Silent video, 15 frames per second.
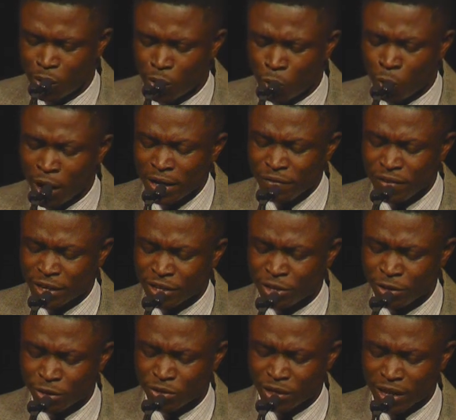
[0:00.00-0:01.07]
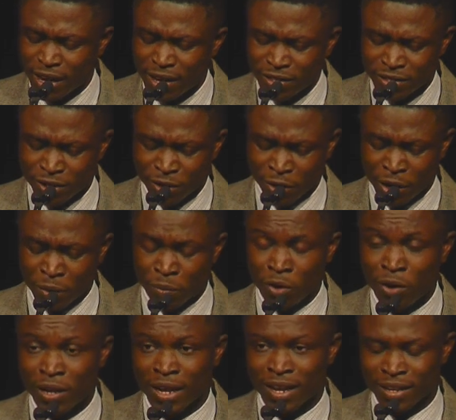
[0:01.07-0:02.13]
what if the cure to cancer or
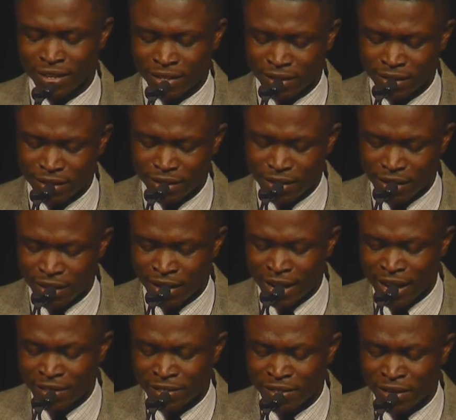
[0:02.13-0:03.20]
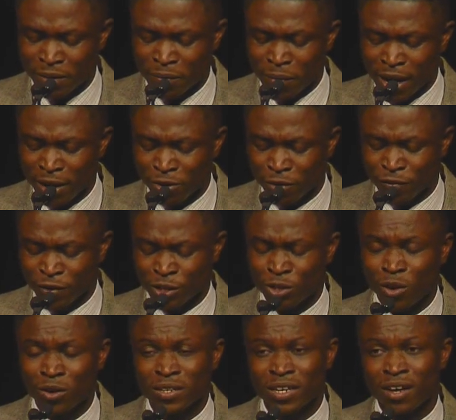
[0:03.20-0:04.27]
Ebola lies in the mind of a
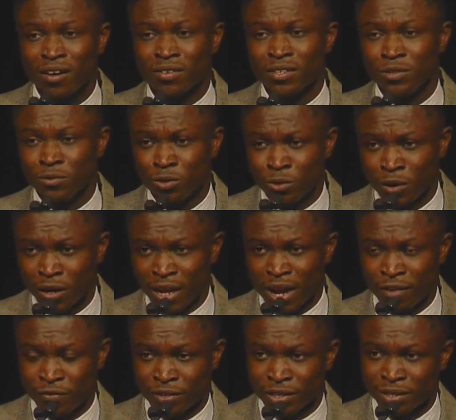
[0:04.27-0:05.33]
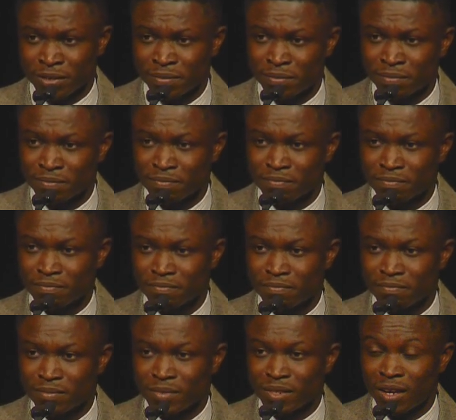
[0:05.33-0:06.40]
young girl in rural Africa?
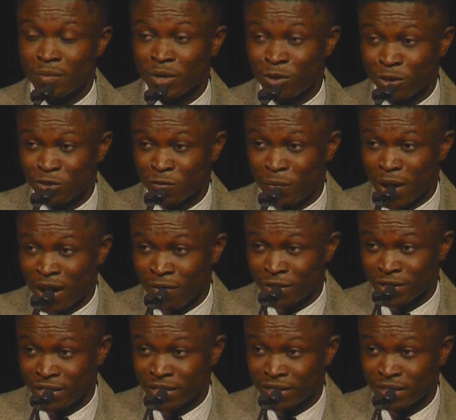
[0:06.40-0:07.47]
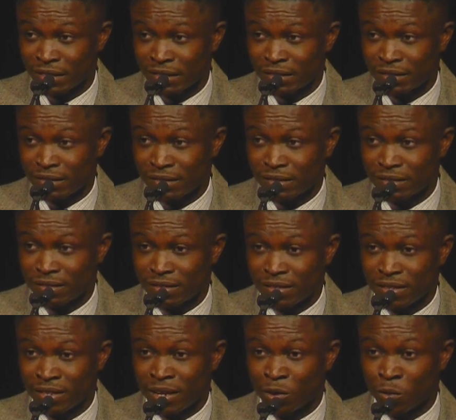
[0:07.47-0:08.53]
And because of poverty,
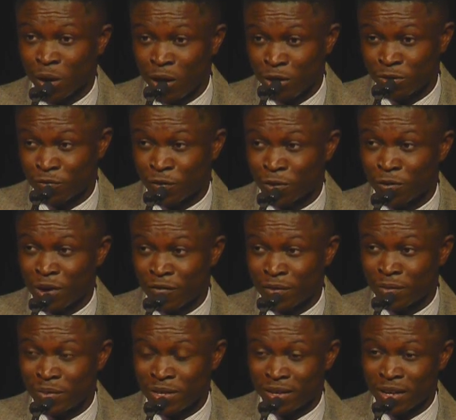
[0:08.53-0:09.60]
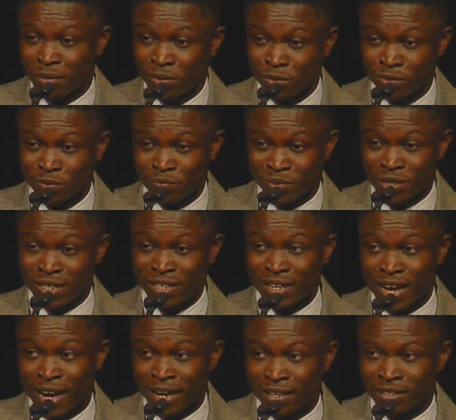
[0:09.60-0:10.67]
the world will forever be
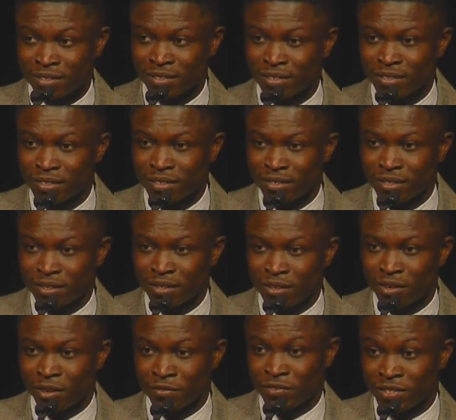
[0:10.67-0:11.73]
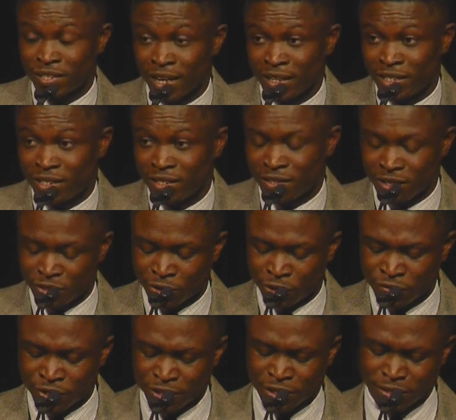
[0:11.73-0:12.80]
denied of such
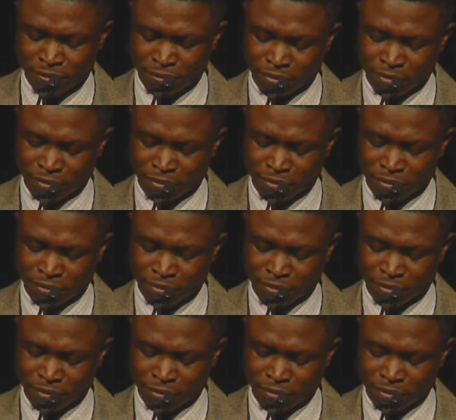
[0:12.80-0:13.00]
discoveries.